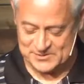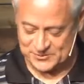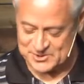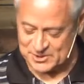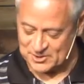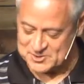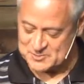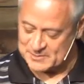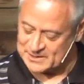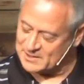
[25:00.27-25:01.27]
verse talks
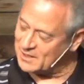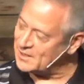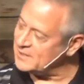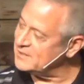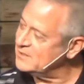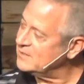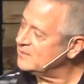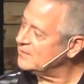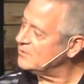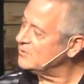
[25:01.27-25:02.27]
about God
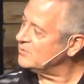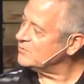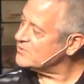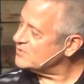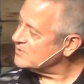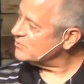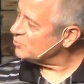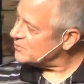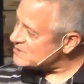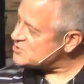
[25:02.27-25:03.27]

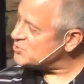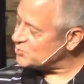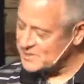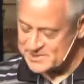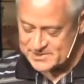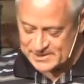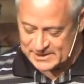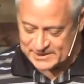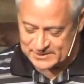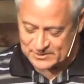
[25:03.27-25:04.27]

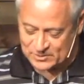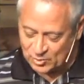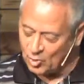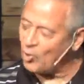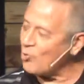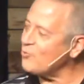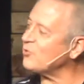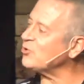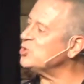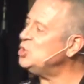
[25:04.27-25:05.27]
rejoicing
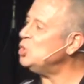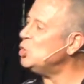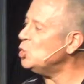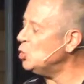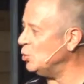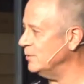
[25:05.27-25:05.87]
over you